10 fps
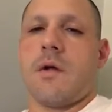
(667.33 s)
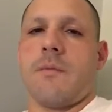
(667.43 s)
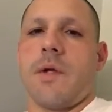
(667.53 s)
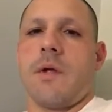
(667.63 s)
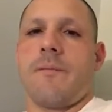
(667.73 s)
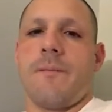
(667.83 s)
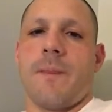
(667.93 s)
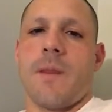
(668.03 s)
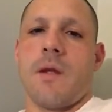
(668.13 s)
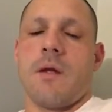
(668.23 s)
I mean,
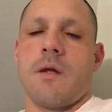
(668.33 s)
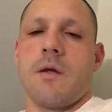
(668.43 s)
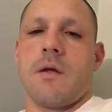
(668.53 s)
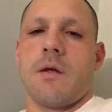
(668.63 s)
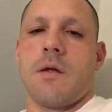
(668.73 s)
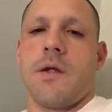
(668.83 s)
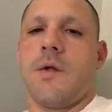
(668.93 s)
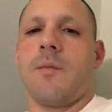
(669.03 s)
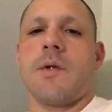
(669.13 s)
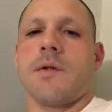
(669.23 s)

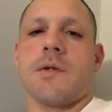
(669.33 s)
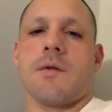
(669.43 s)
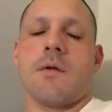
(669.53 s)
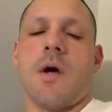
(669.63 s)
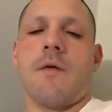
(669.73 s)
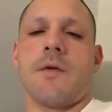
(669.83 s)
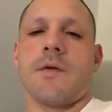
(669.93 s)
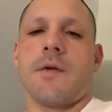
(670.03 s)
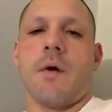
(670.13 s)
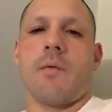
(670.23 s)
humans
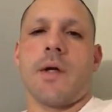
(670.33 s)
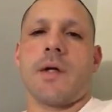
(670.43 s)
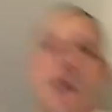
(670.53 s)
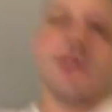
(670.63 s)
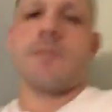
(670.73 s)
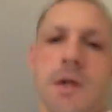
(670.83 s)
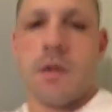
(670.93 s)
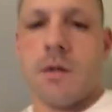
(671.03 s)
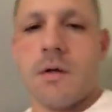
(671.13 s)
obviously don't recognize me.